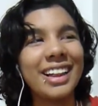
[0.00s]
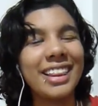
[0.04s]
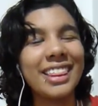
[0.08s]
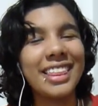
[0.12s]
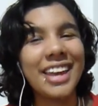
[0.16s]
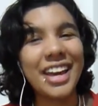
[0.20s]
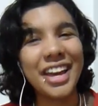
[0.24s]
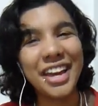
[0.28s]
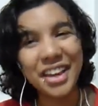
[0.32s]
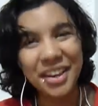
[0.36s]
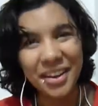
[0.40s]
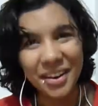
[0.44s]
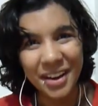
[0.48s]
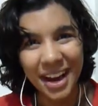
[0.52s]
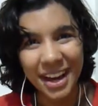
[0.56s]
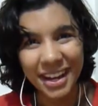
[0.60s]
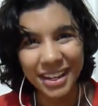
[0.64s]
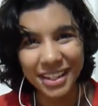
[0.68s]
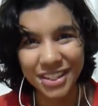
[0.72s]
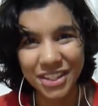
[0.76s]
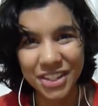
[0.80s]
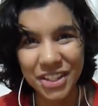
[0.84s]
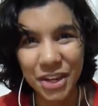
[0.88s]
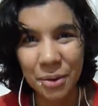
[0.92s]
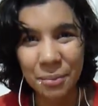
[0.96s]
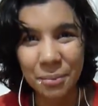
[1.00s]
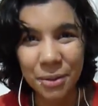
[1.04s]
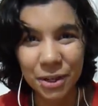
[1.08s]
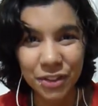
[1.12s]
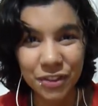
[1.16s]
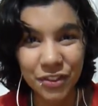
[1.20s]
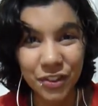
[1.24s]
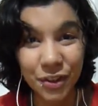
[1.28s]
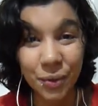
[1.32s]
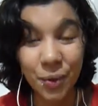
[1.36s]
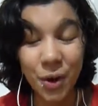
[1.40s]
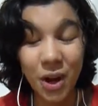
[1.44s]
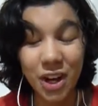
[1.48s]
Thank you guys so much
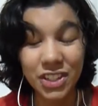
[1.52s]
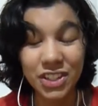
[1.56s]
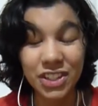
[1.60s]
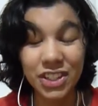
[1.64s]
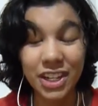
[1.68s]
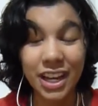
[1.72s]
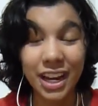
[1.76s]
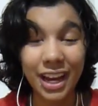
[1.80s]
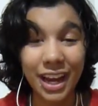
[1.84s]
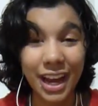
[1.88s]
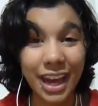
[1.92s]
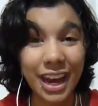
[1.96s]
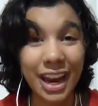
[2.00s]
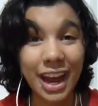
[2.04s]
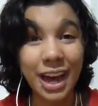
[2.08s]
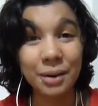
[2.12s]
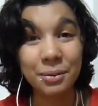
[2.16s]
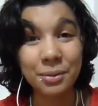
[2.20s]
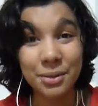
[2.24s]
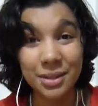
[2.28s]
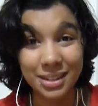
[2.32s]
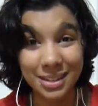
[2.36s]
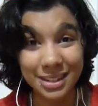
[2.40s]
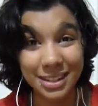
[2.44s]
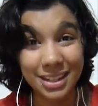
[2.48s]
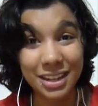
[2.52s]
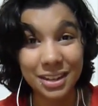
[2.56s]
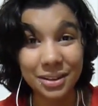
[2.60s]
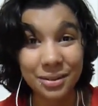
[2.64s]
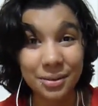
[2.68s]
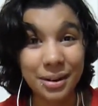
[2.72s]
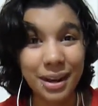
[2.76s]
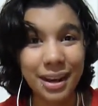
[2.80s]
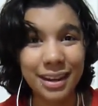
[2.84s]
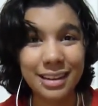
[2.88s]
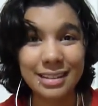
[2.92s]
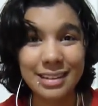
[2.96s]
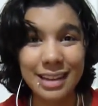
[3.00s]
for watching, and I will see you
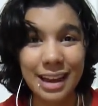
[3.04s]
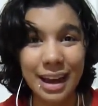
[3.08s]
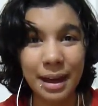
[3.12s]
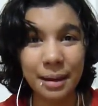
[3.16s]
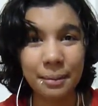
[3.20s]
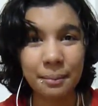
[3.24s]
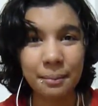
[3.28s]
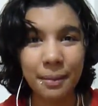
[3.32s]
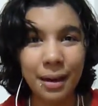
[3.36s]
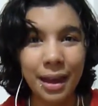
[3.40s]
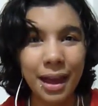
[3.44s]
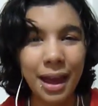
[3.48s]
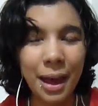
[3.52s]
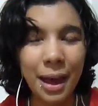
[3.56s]
next time.